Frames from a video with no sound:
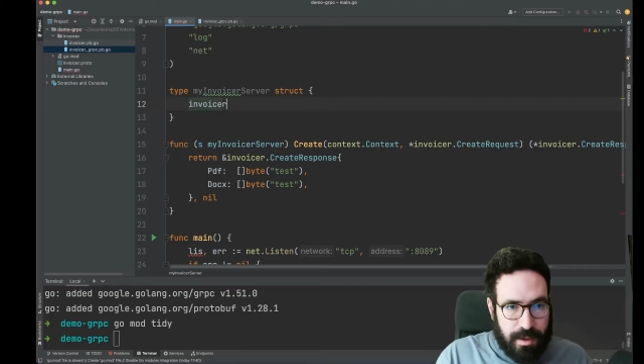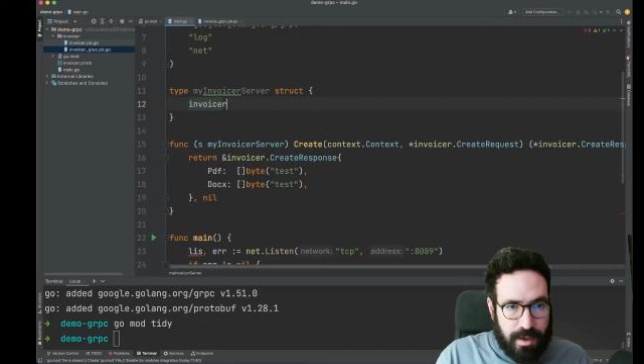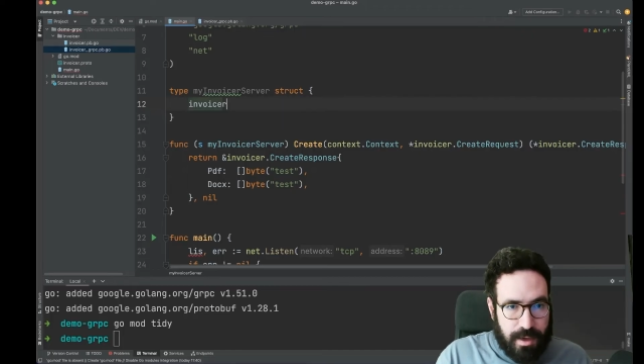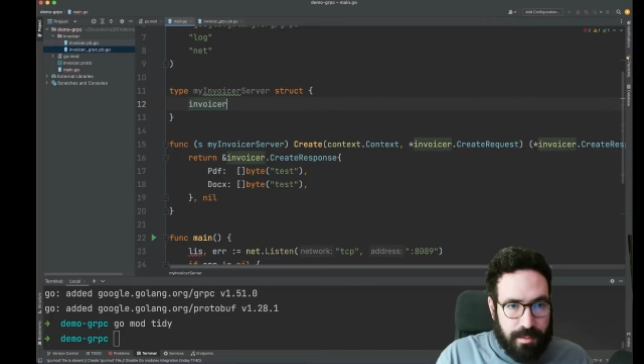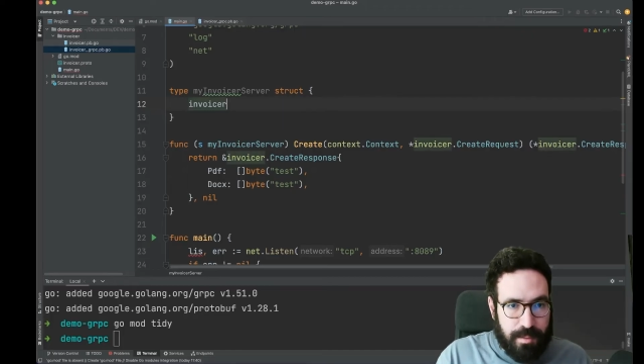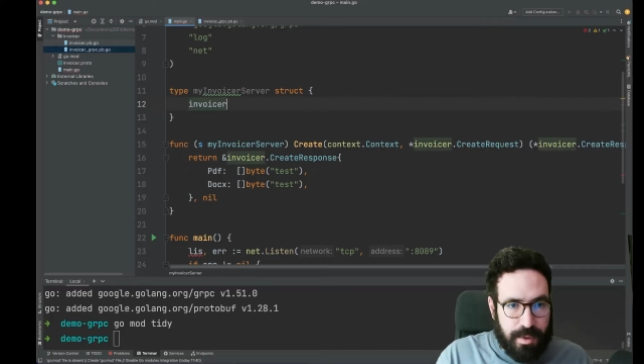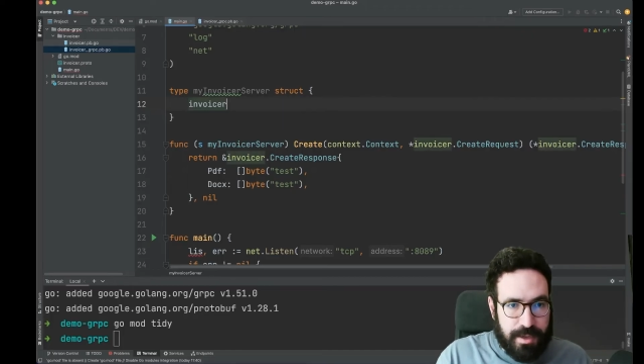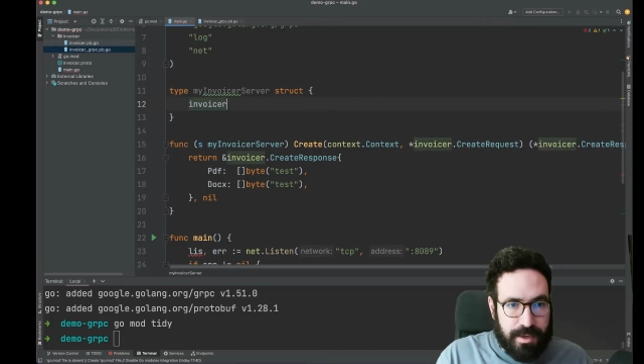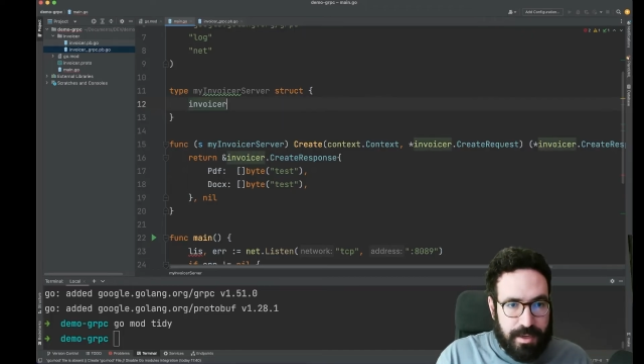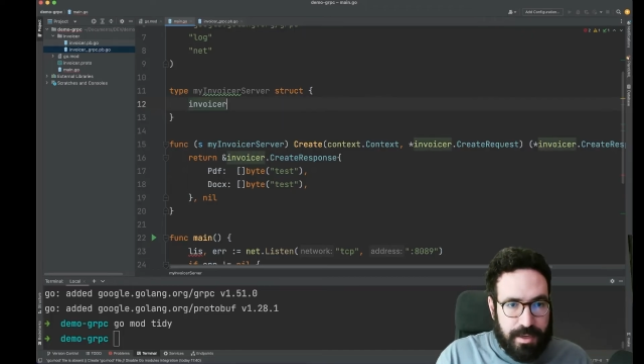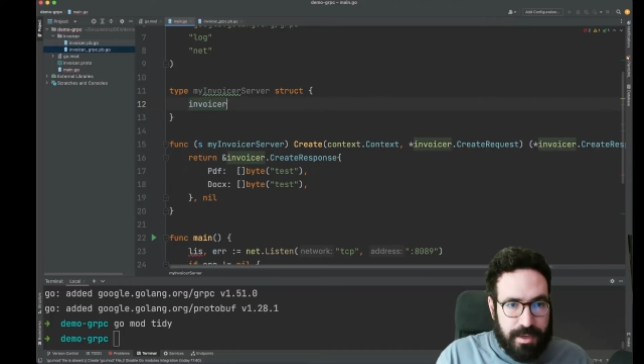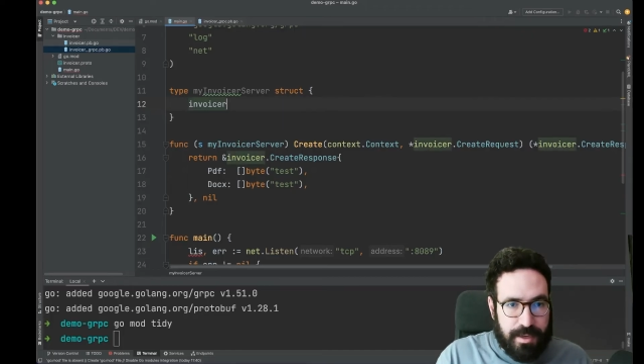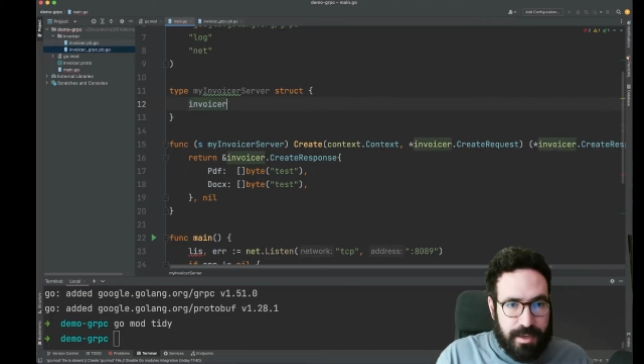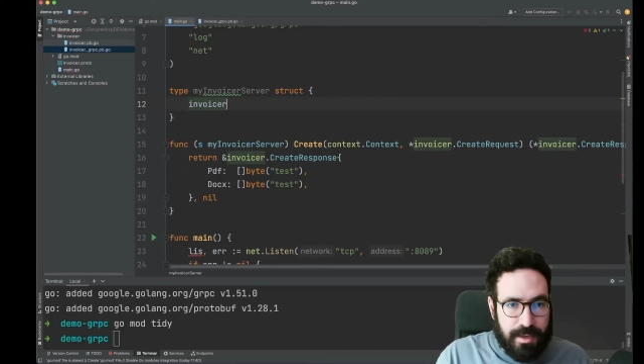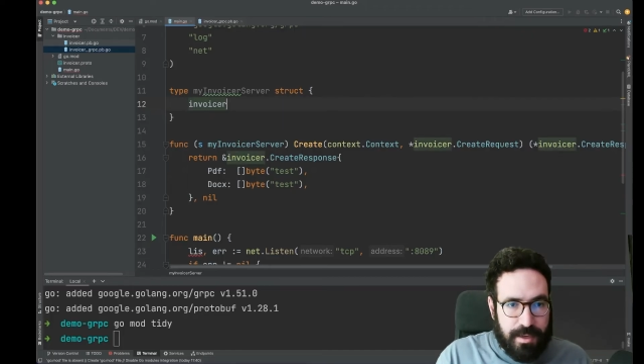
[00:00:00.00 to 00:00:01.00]
embed
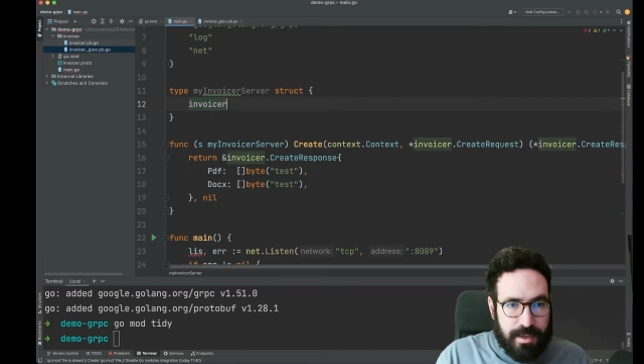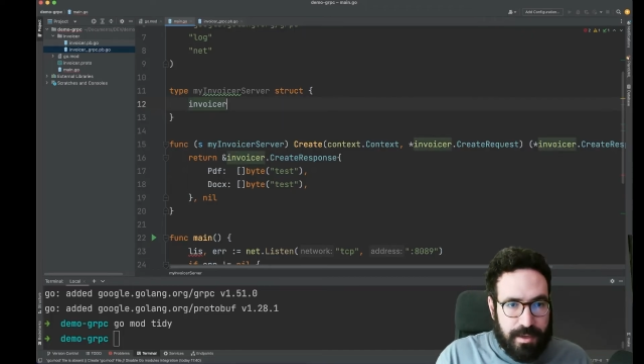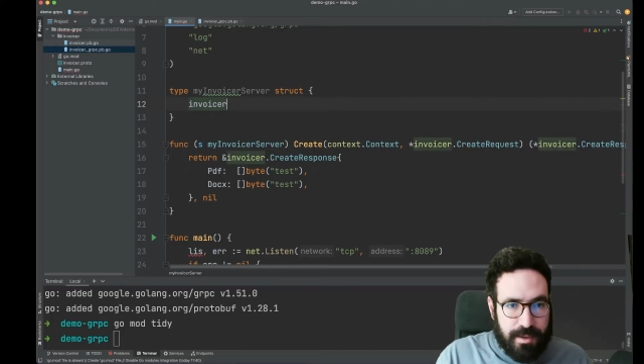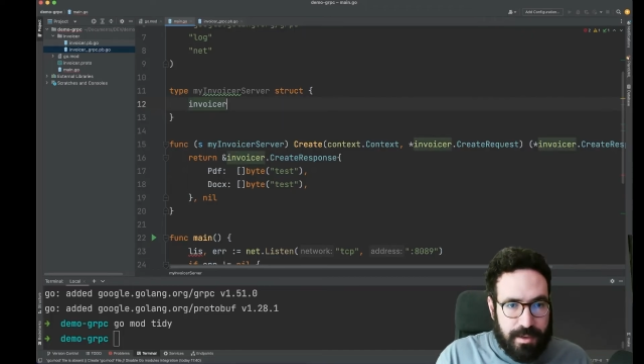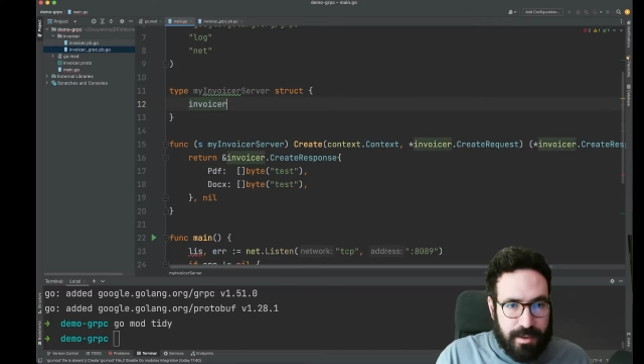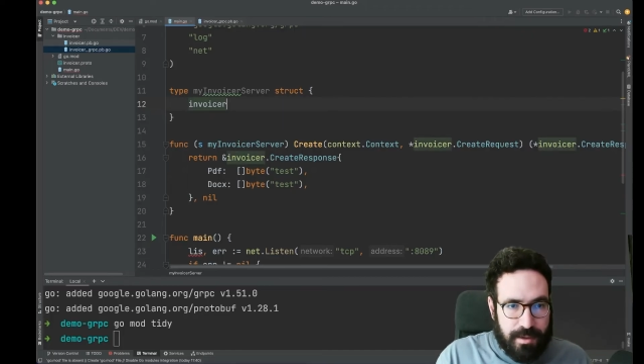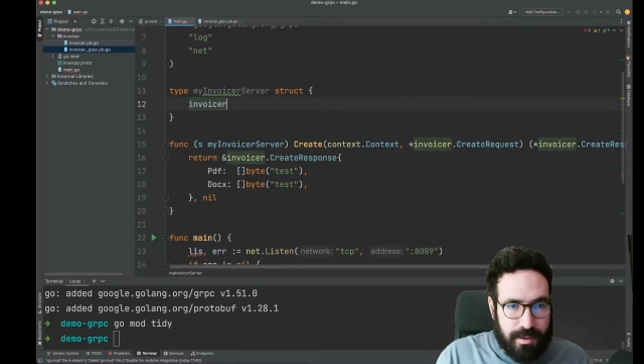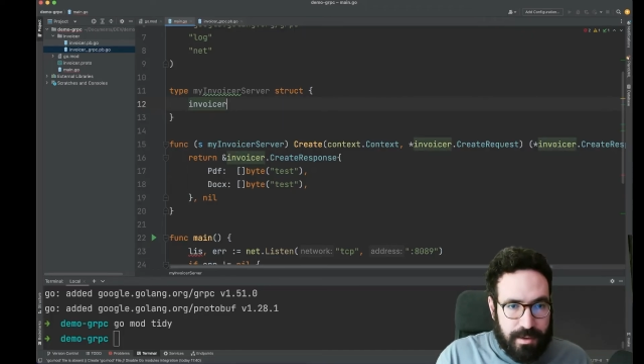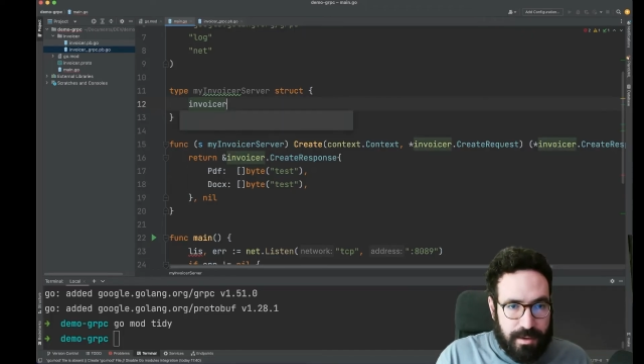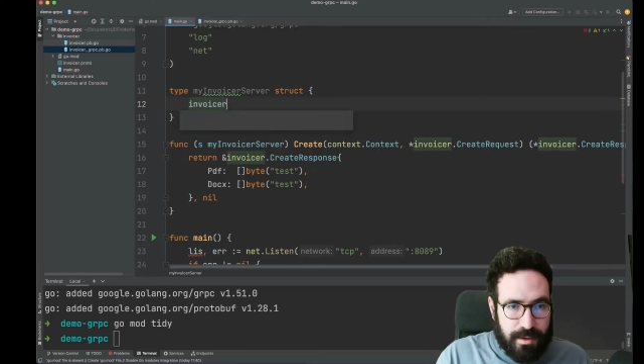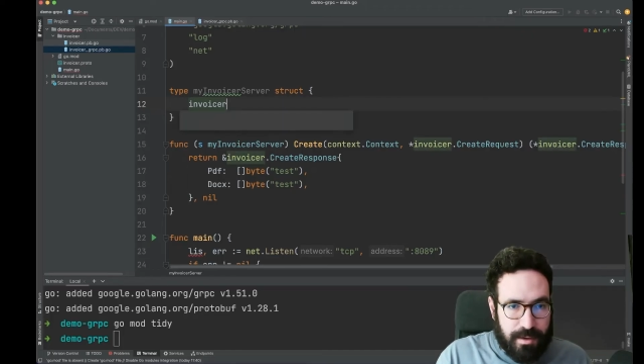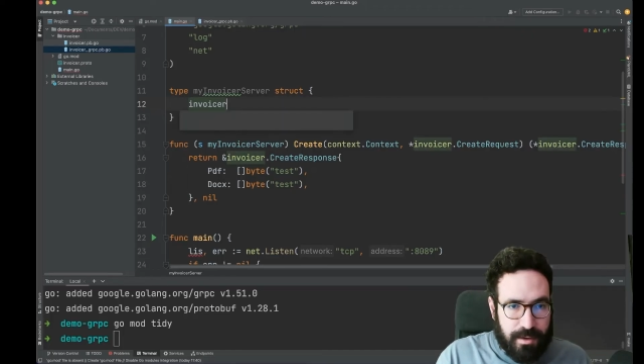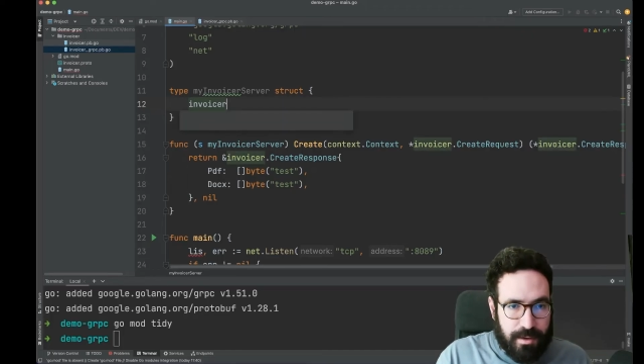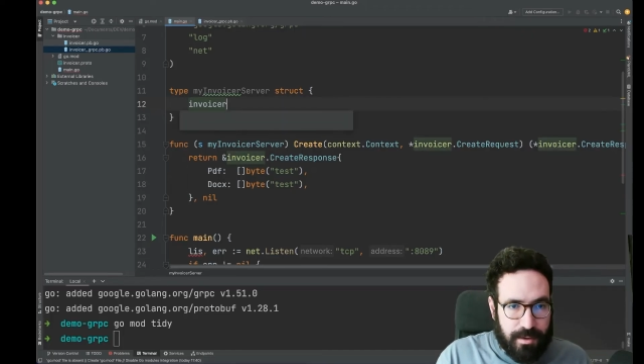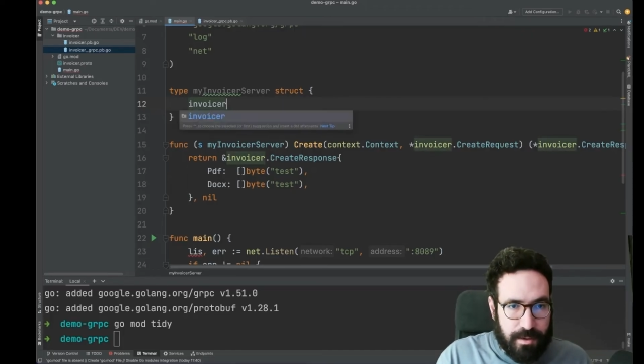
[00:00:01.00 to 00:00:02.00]

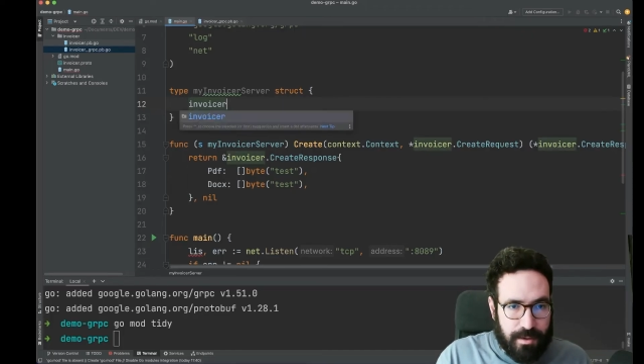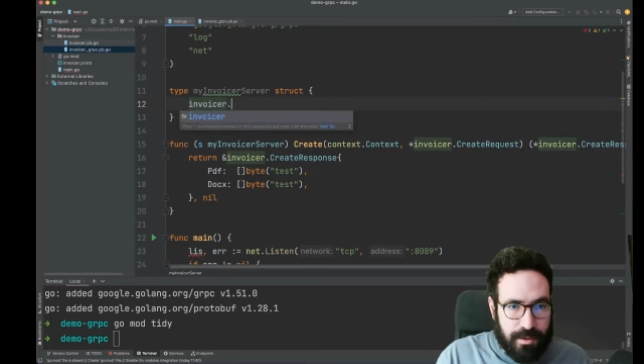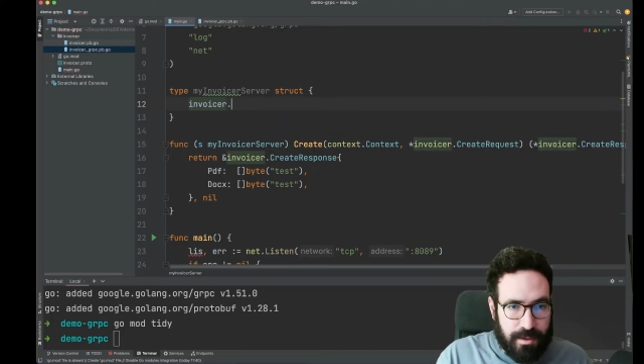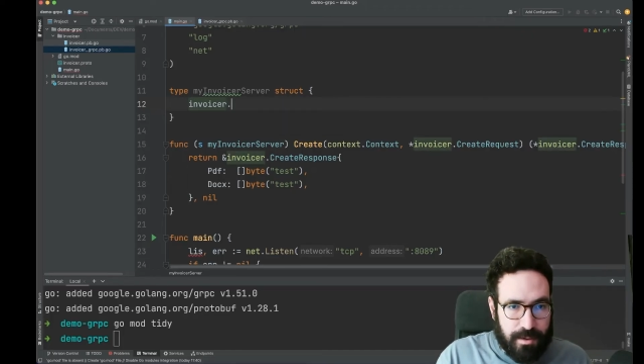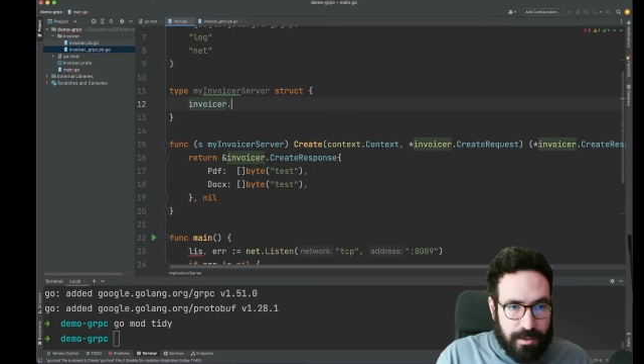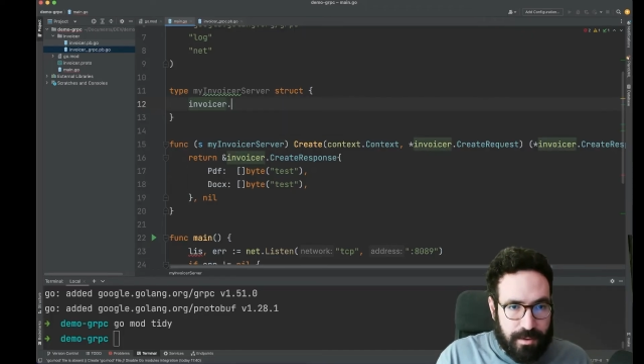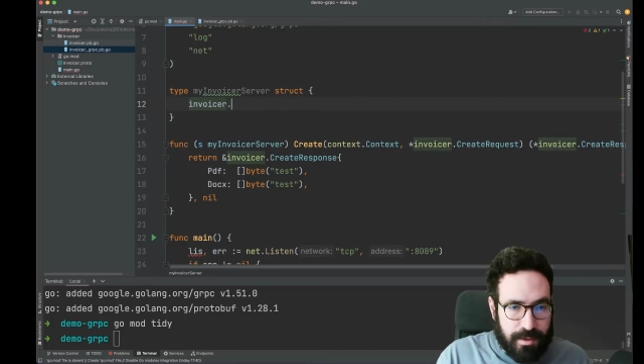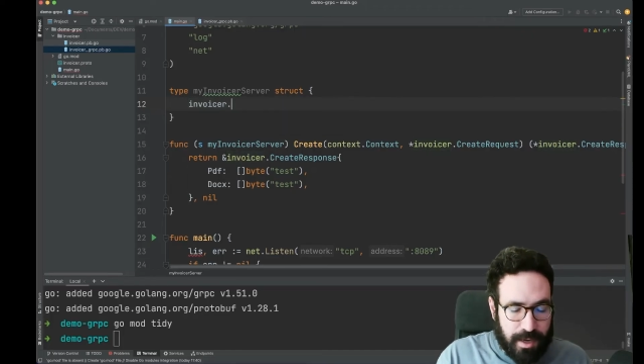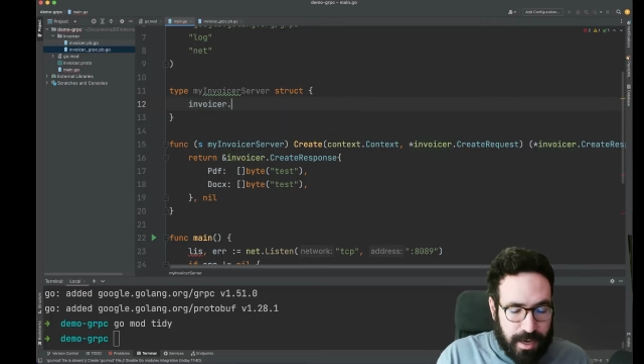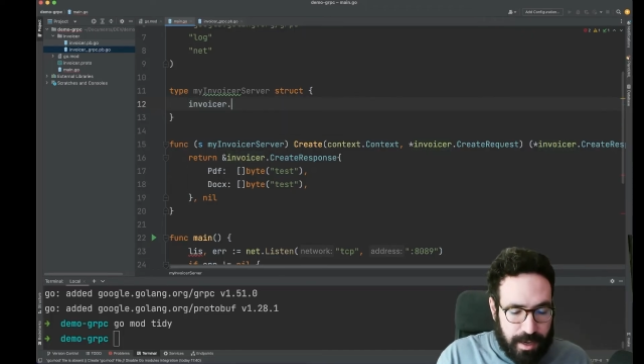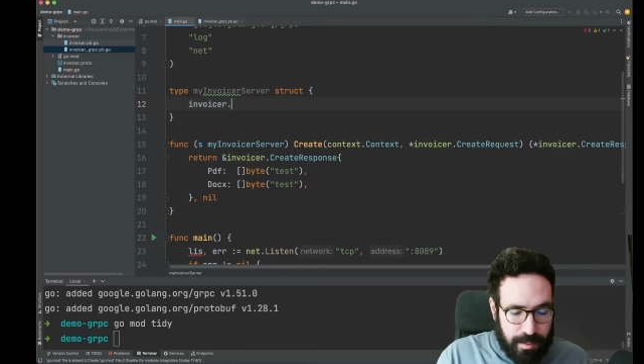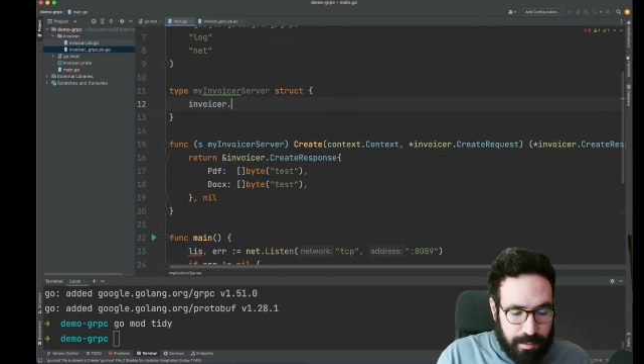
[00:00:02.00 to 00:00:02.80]
the type